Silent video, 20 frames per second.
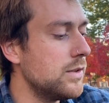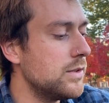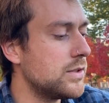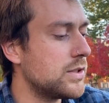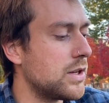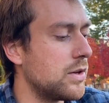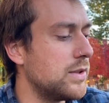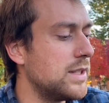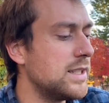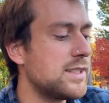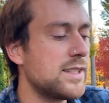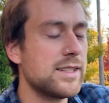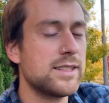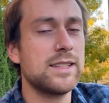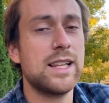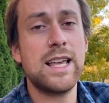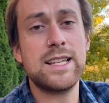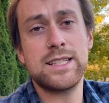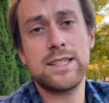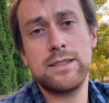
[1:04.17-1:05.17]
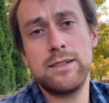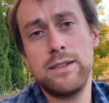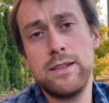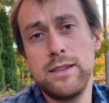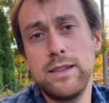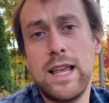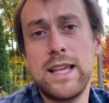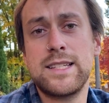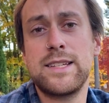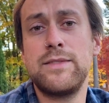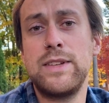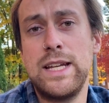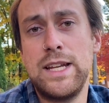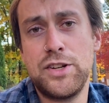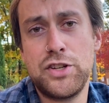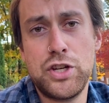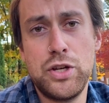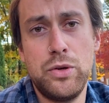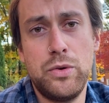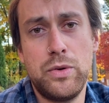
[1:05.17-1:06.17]
So this is less of an
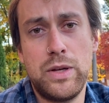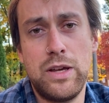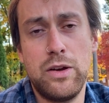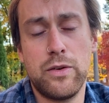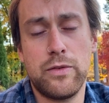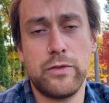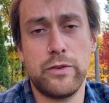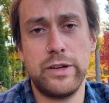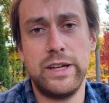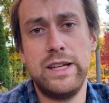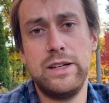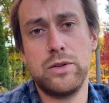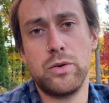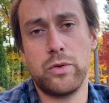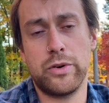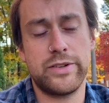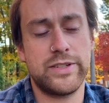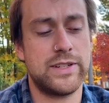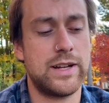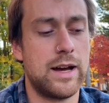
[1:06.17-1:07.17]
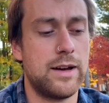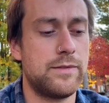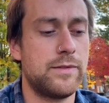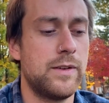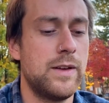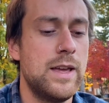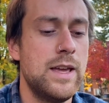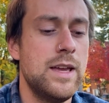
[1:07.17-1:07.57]
issue here for indoor stuff.